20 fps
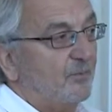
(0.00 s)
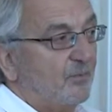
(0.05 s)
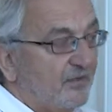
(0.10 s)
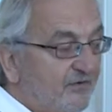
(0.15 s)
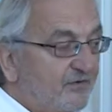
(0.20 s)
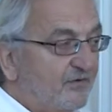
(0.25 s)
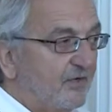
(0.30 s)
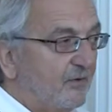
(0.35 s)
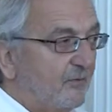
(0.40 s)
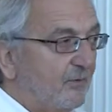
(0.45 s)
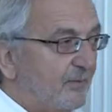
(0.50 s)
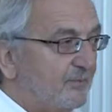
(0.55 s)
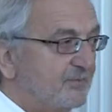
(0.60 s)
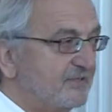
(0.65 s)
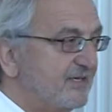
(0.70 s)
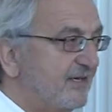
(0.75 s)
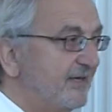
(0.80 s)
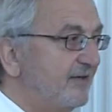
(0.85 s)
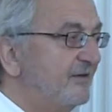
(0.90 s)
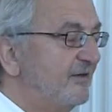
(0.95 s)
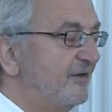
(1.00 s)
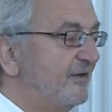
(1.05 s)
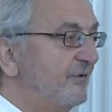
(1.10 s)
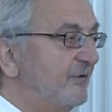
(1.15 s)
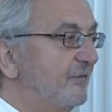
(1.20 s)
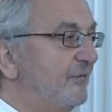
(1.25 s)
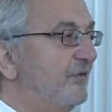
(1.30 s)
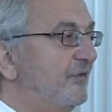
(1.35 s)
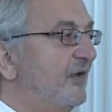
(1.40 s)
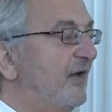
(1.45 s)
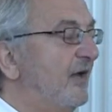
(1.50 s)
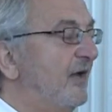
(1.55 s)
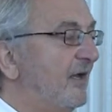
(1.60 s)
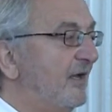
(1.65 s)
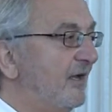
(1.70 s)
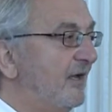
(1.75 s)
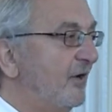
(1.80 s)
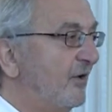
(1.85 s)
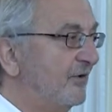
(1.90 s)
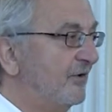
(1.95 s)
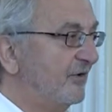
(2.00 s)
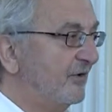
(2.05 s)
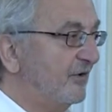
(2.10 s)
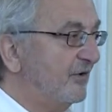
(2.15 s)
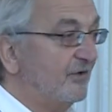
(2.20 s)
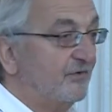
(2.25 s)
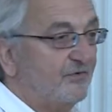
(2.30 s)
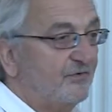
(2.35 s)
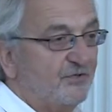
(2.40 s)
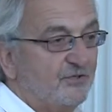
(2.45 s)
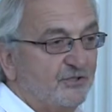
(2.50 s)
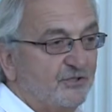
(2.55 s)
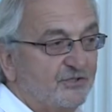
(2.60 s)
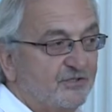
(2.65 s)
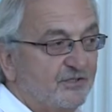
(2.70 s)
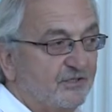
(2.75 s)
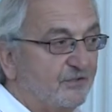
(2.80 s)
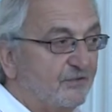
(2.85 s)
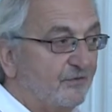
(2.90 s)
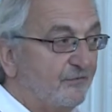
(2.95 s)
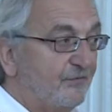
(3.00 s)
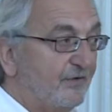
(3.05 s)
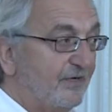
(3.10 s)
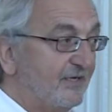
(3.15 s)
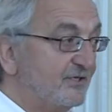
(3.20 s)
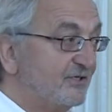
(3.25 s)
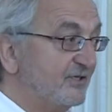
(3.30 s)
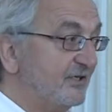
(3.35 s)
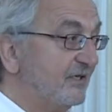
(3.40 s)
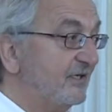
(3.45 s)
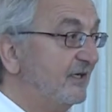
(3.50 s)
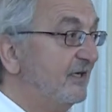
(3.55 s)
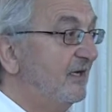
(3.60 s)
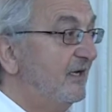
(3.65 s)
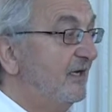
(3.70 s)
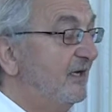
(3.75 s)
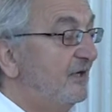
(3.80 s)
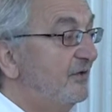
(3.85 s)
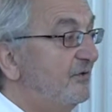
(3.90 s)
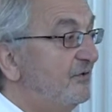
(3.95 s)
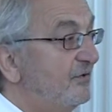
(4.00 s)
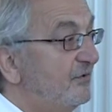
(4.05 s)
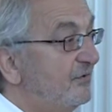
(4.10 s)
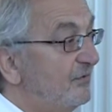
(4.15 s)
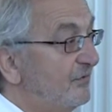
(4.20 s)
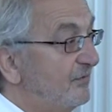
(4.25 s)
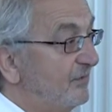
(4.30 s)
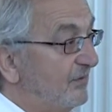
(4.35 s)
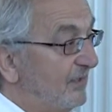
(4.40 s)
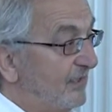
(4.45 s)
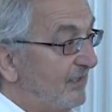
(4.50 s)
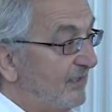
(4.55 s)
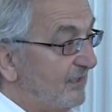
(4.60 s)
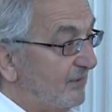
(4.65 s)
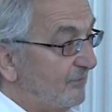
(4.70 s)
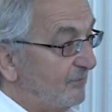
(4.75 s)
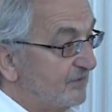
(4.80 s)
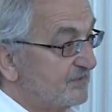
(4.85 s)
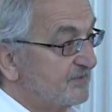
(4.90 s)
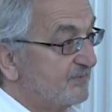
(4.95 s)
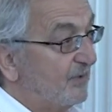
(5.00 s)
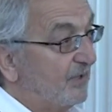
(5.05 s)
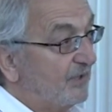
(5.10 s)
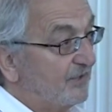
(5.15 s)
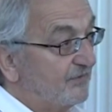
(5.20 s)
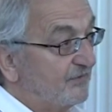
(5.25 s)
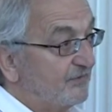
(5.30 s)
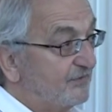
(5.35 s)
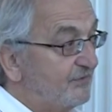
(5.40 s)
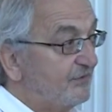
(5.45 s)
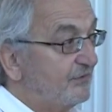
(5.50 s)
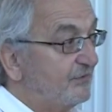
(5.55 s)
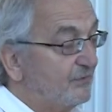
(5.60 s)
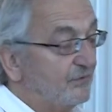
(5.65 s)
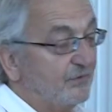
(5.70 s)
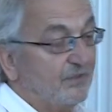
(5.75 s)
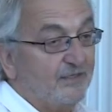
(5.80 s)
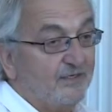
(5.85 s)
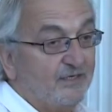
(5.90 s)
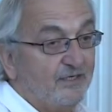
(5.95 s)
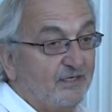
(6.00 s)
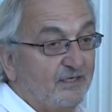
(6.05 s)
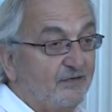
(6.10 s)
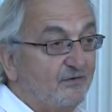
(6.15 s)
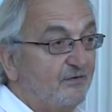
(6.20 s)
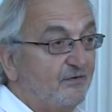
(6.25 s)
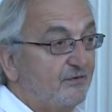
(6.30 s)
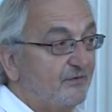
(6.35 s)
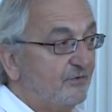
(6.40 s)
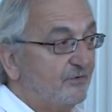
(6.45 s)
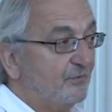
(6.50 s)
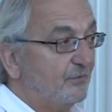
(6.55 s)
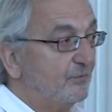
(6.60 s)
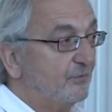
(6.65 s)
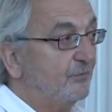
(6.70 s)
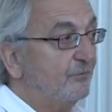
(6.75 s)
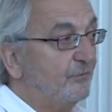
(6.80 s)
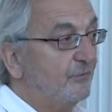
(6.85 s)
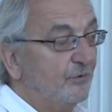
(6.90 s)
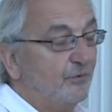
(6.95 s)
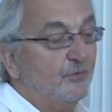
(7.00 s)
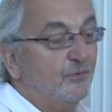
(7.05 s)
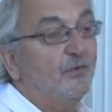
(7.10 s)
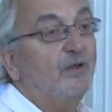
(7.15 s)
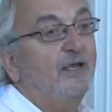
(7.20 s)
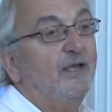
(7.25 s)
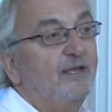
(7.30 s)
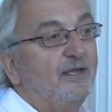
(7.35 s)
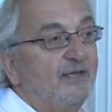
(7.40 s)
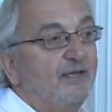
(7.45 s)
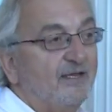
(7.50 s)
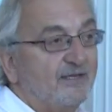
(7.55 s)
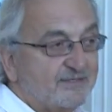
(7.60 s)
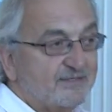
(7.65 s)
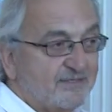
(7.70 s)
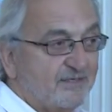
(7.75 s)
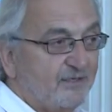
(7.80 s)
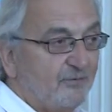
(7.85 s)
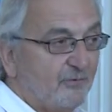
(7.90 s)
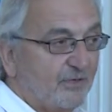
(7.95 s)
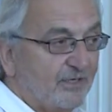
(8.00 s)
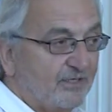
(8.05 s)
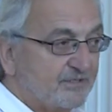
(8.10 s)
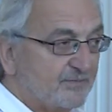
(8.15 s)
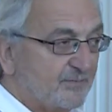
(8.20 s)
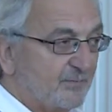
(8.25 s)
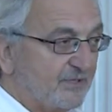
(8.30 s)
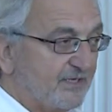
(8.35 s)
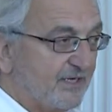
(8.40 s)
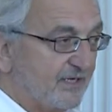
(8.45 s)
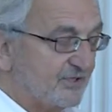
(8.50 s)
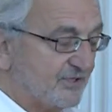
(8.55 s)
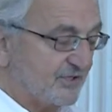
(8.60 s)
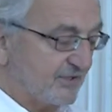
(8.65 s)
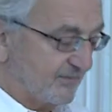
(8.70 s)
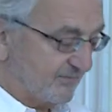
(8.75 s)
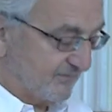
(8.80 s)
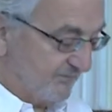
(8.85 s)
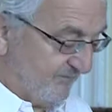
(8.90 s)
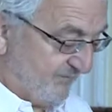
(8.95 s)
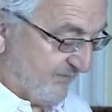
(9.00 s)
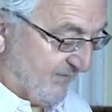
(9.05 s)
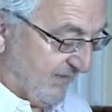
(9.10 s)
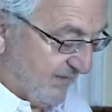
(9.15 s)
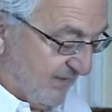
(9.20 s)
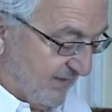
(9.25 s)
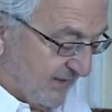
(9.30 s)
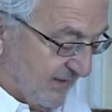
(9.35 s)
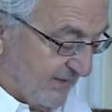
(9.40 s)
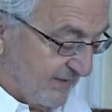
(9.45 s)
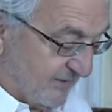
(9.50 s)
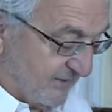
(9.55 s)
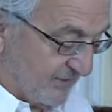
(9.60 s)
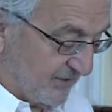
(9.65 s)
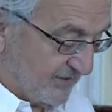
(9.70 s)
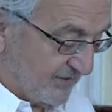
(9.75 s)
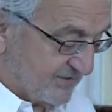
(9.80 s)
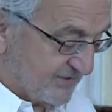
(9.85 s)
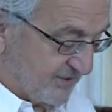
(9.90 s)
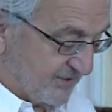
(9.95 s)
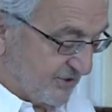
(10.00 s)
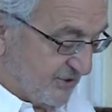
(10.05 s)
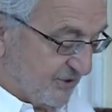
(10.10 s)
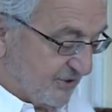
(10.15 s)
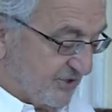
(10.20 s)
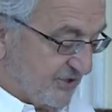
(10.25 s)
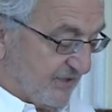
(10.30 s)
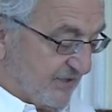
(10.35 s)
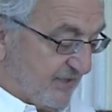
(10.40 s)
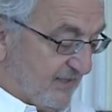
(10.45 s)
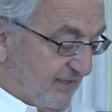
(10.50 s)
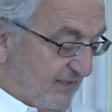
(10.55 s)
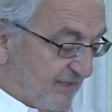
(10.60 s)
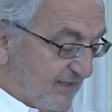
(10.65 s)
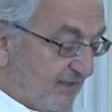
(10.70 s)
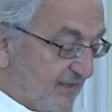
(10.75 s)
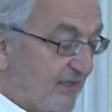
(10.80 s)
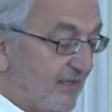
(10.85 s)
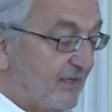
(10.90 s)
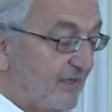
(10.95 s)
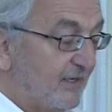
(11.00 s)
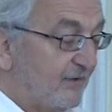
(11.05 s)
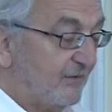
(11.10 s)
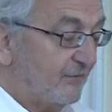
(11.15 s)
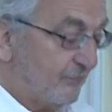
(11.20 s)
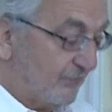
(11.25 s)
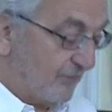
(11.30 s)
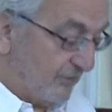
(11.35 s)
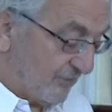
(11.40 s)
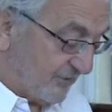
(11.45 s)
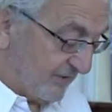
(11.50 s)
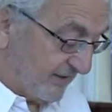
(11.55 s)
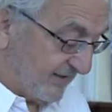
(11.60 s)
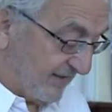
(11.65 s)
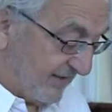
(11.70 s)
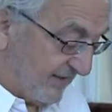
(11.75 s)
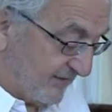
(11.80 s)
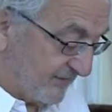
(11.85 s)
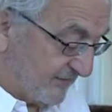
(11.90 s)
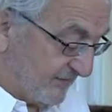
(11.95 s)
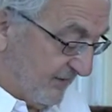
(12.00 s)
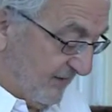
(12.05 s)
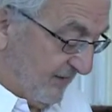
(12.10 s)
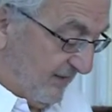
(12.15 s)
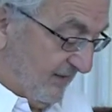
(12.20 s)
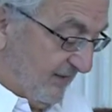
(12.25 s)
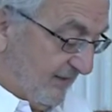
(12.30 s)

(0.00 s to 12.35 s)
political representatives on the Constitutional Convention to respond to a need to review ESC rights protection in the Constitution. If we look at that,